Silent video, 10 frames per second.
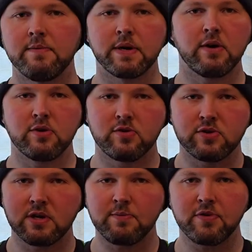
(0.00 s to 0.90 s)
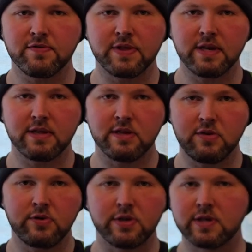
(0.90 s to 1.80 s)
because there's a number of things that
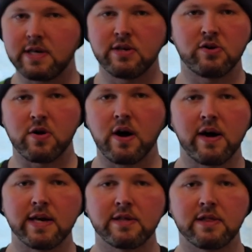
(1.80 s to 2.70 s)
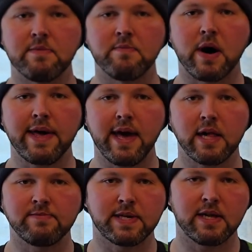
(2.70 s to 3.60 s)
you can see in your eyes that might
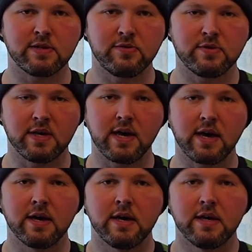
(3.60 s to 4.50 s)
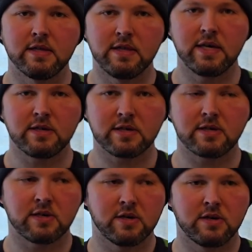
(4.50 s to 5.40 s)
help tell you that
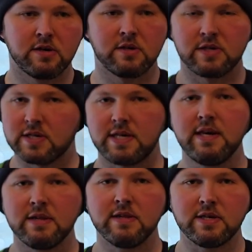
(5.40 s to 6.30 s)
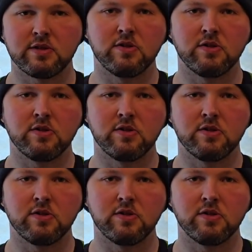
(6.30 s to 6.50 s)
this skill is